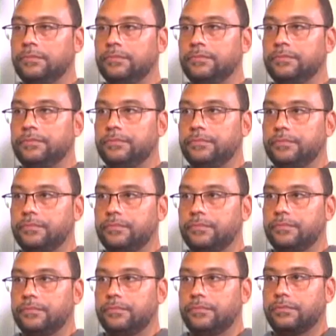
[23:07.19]
know,
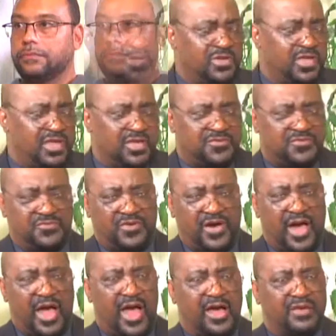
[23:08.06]
that's
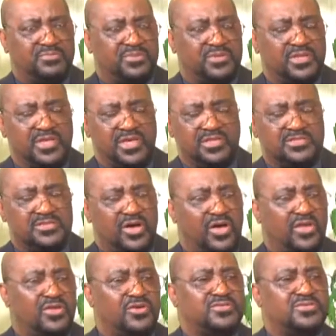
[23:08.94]
fire and police and
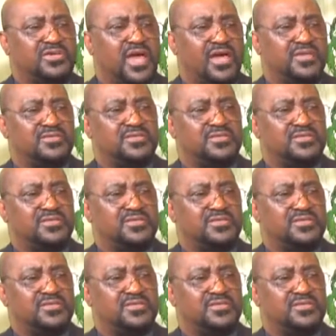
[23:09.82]
all those kinds